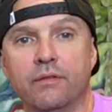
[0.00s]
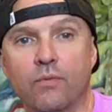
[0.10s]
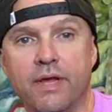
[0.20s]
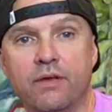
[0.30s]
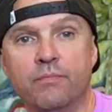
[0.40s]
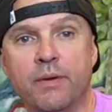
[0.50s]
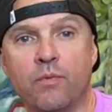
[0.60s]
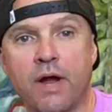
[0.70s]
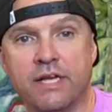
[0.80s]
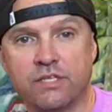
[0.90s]
The way you
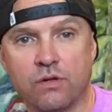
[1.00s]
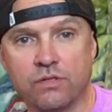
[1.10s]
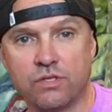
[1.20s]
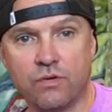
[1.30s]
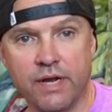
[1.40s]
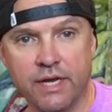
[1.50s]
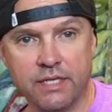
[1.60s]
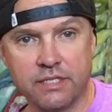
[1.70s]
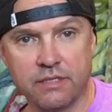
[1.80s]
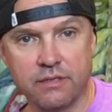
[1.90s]
memorize those
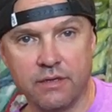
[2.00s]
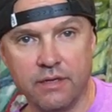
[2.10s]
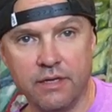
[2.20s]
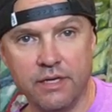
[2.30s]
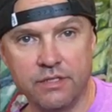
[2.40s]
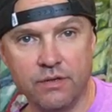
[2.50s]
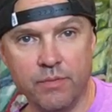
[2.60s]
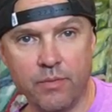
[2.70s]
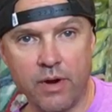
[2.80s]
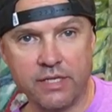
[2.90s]
strings is you
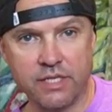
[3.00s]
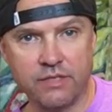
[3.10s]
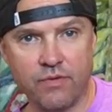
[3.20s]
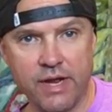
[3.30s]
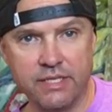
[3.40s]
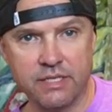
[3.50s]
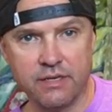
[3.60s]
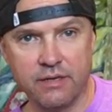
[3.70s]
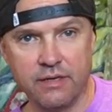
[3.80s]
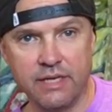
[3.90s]
memorize this phrase:
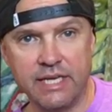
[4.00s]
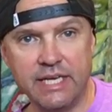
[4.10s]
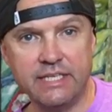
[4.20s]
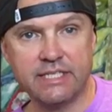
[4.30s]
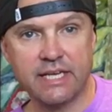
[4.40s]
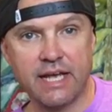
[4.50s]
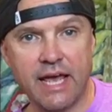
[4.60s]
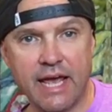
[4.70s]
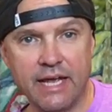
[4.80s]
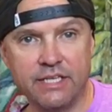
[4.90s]
eat
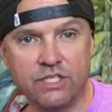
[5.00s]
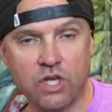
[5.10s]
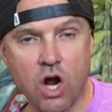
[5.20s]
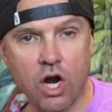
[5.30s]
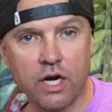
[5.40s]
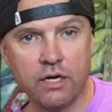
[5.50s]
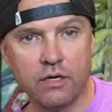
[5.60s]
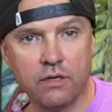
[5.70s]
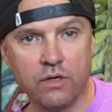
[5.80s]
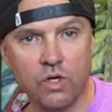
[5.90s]
a darn
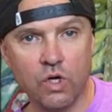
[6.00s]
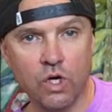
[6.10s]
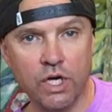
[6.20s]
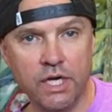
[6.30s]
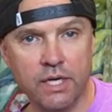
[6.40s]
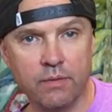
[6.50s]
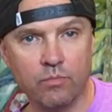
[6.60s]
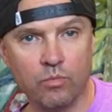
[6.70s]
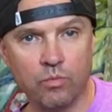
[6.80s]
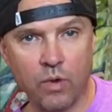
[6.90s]
good
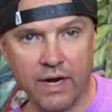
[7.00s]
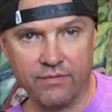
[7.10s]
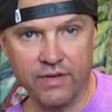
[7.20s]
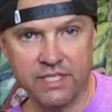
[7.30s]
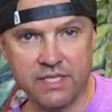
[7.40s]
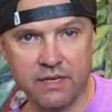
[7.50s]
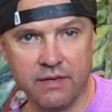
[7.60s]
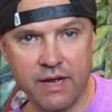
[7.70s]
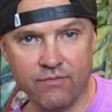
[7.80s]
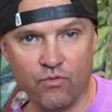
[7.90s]
breakfast
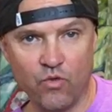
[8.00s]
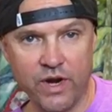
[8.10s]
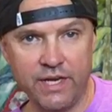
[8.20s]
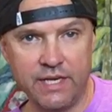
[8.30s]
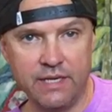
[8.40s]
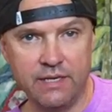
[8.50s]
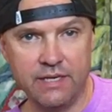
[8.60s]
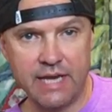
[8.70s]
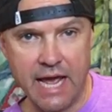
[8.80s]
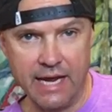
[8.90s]
every
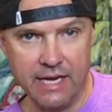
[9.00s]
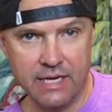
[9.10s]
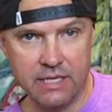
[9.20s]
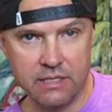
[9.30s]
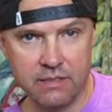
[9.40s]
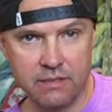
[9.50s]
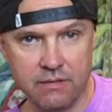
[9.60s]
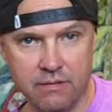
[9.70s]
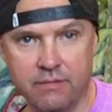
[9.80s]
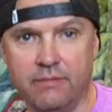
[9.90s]
day.
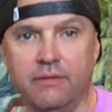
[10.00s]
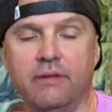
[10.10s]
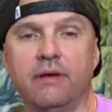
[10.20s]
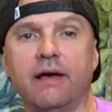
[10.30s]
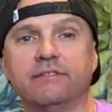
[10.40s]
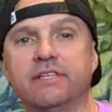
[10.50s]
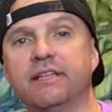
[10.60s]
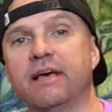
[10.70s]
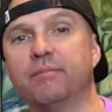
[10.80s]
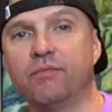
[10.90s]
I've
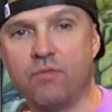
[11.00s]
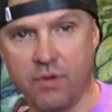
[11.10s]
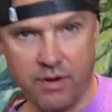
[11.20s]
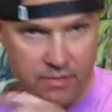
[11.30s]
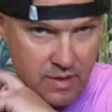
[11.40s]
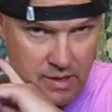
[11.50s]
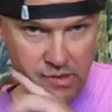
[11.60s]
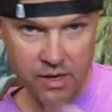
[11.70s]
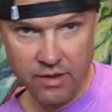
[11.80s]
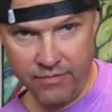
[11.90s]
said that before in
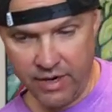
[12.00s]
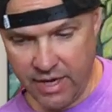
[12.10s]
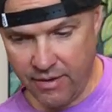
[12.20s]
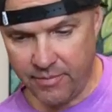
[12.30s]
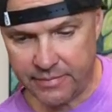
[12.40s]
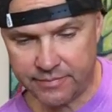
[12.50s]
another video.